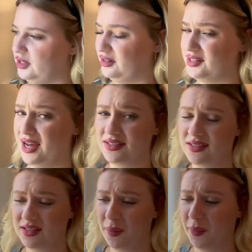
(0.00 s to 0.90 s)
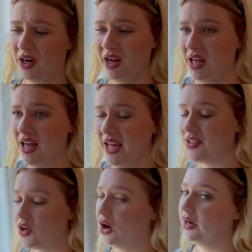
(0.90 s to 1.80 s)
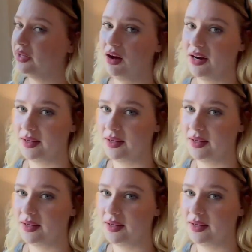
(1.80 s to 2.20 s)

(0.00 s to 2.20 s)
in a Texas summer. It's already hot